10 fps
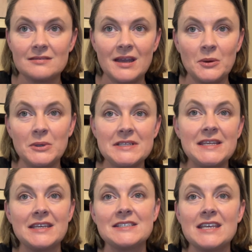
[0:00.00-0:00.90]
I don't want to
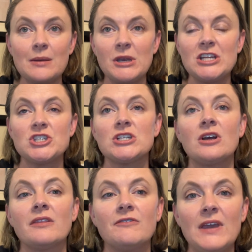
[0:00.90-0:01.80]
say contamination
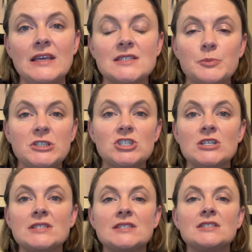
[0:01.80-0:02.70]
on the face, but
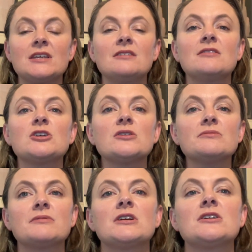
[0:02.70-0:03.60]
just
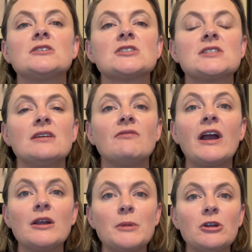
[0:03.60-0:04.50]
there's
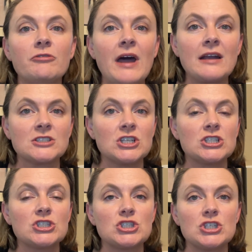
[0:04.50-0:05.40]
environmental
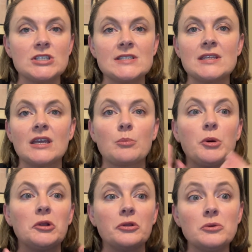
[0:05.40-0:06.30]
factors, just like
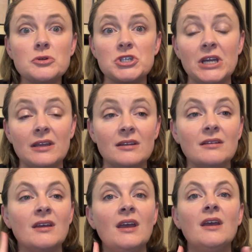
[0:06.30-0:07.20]

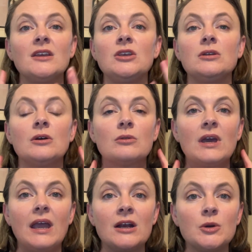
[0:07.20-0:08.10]
pollution,
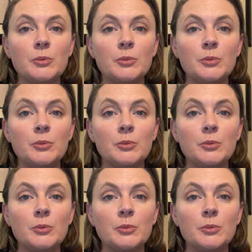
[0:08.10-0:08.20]
the air